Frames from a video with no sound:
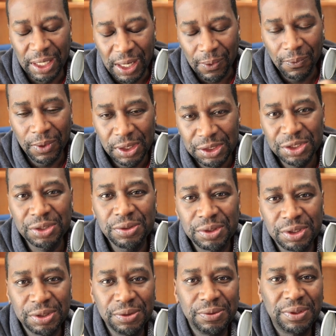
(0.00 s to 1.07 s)
I want you
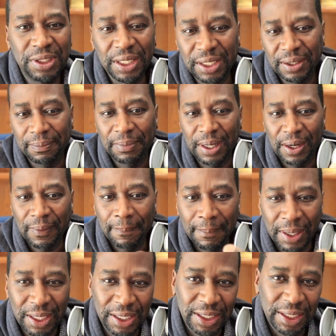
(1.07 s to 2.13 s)
to think about
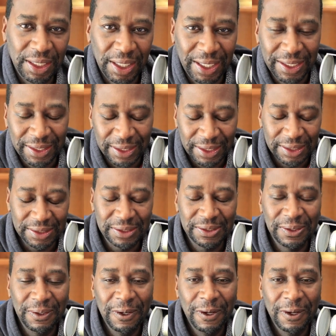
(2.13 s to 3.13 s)
money like this.